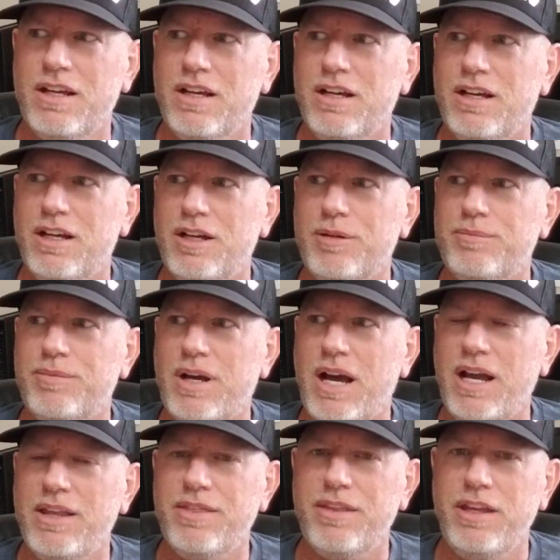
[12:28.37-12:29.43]

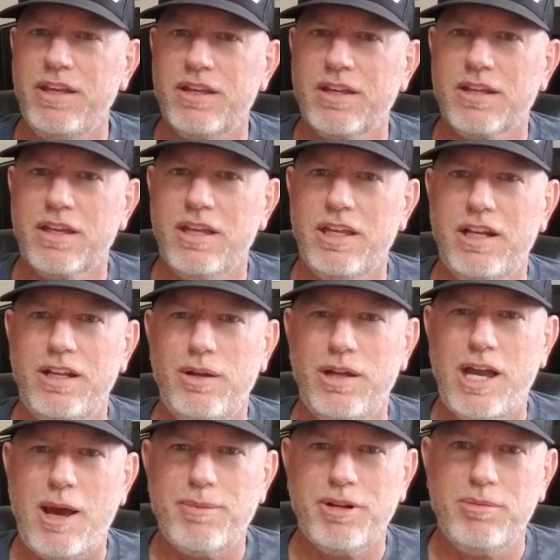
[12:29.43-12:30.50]
I think it
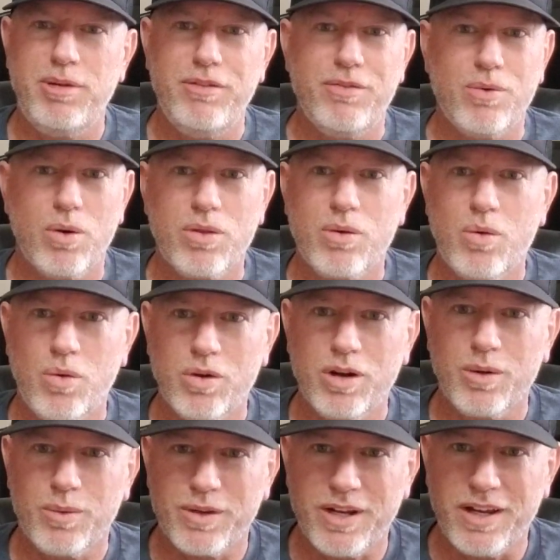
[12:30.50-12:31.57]
happened to be fourth
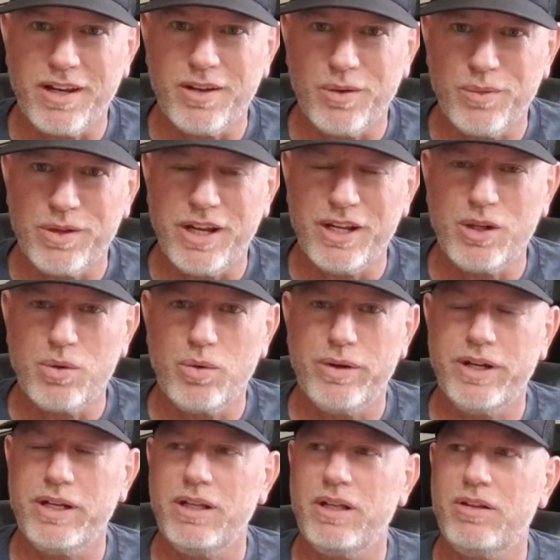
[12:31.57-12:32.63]
quarter when I
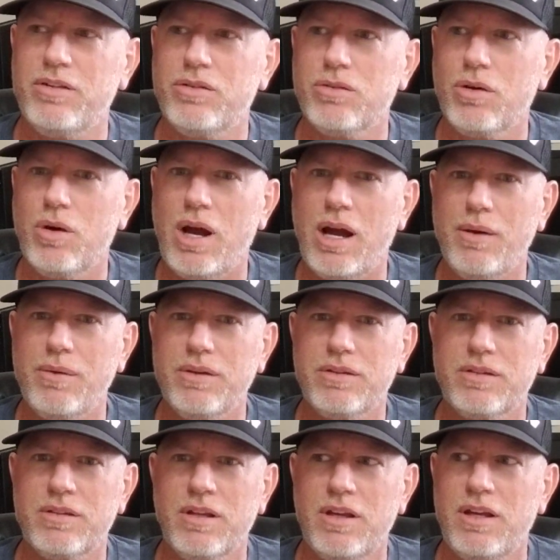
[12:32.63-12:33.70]
quit. And so I
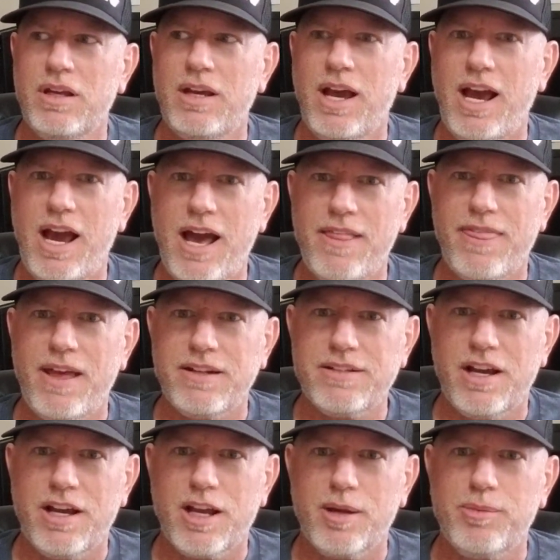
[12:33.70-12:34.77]
was at that
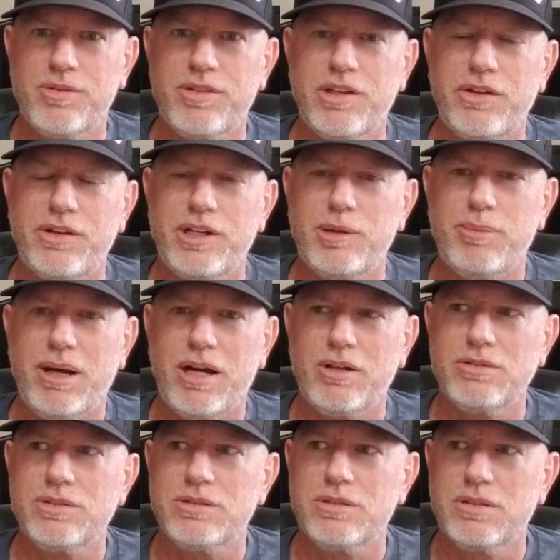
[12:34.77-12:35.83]
time selling
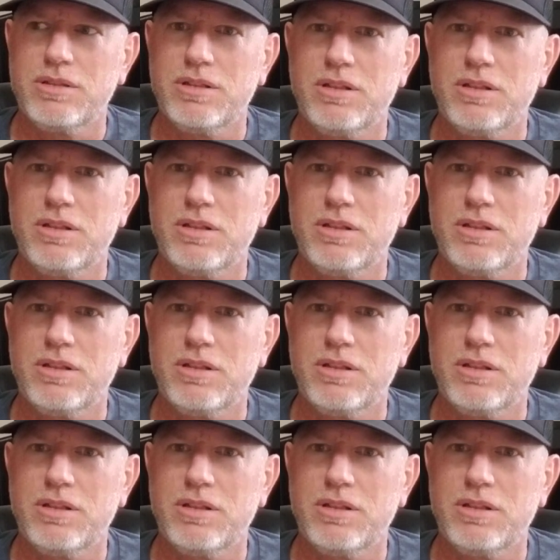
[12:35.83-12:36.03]
about,